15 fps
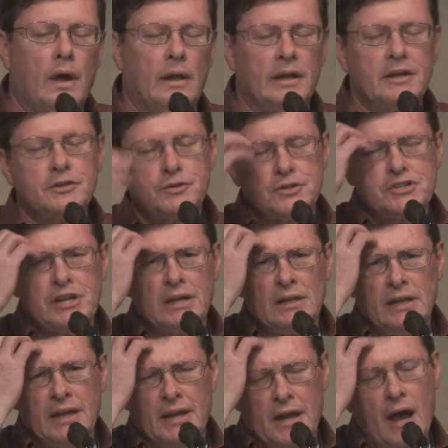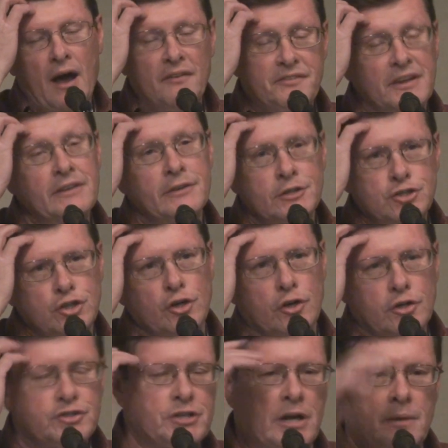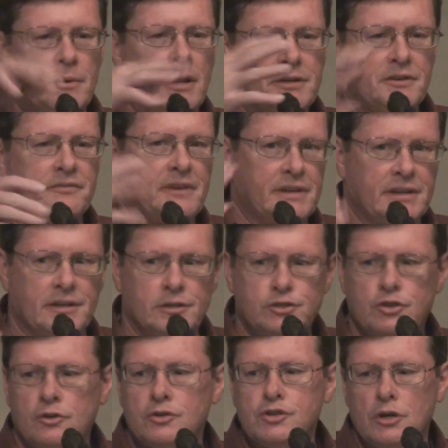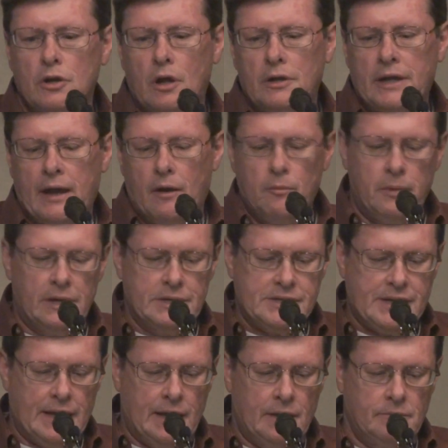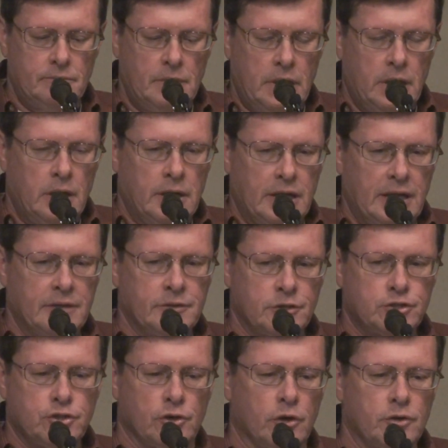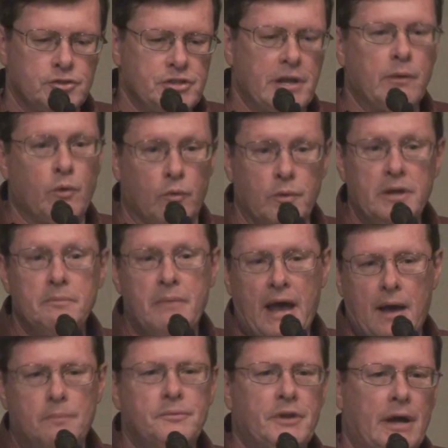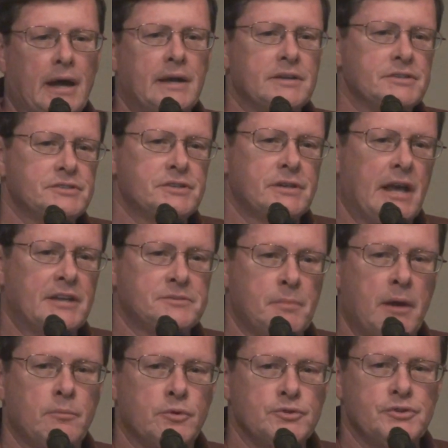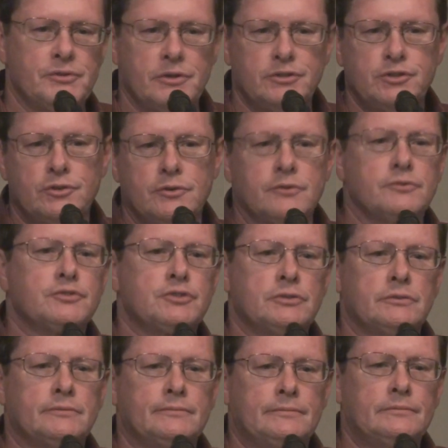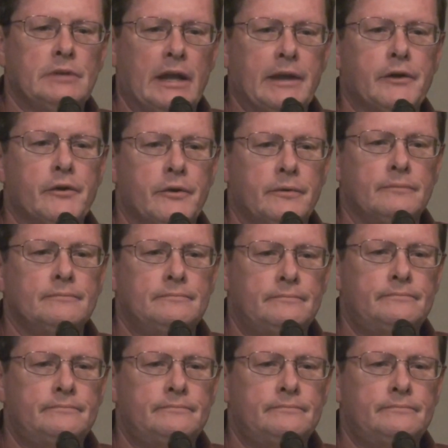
Well, interestingly enough, in the church, and I'm not defending the church at all now, but um, in the church, they were rebaptized as members of the church later.